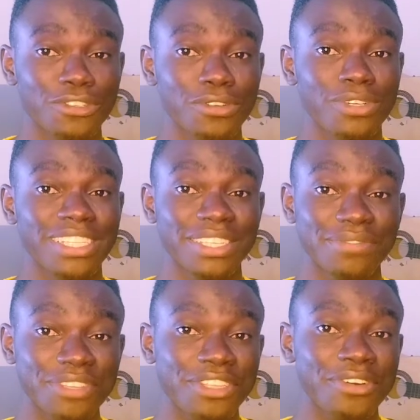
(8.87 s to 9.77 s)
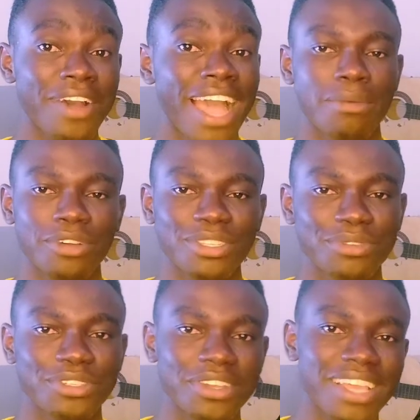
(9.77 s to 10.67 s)
So in this video, I'm going to
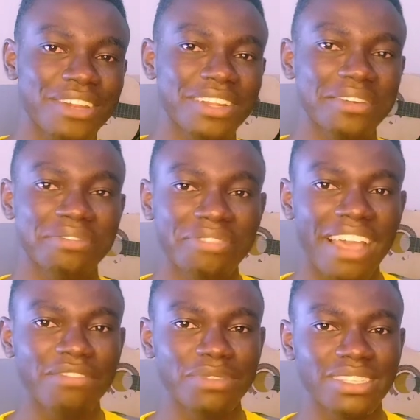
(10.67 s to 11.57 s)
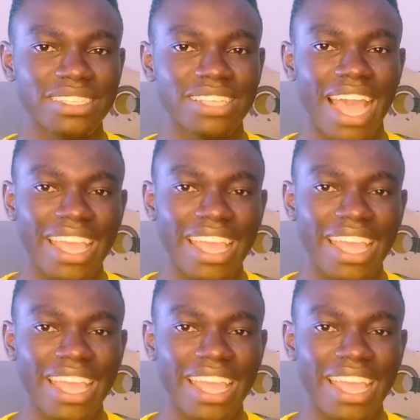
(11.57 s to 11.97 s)
be showing you another five business